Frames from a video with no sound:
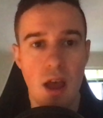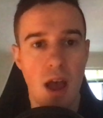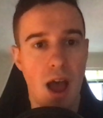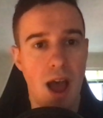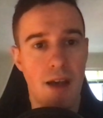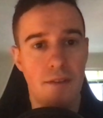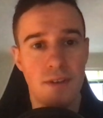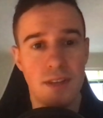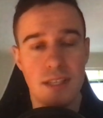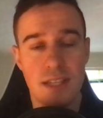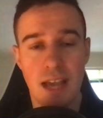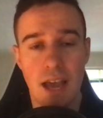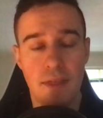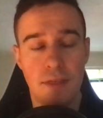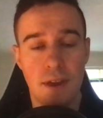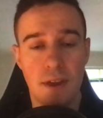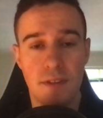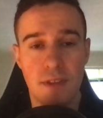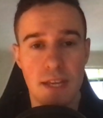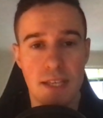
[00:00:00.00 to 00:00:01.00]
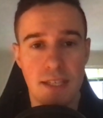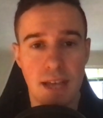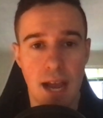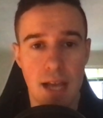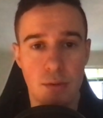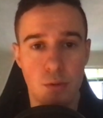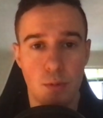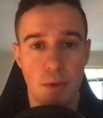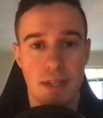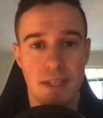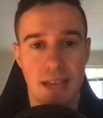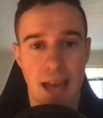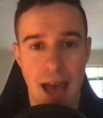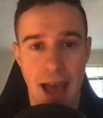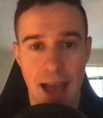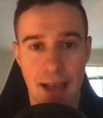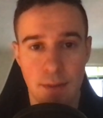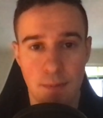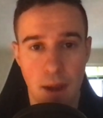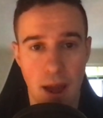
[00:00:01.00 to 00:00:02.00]
Obviously, I think these guys will be
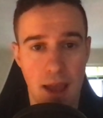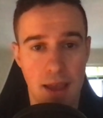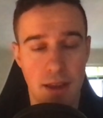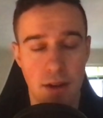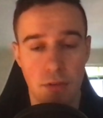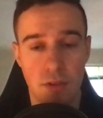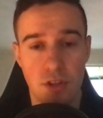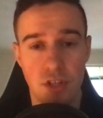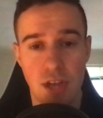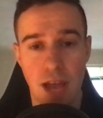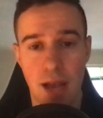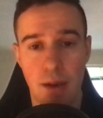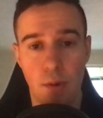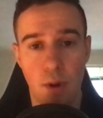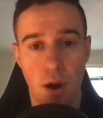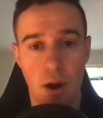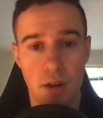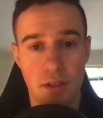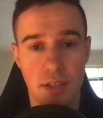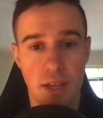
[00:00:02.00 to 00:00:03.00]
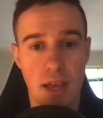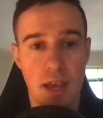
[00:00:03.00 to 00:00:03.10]
tagged by the Jaguars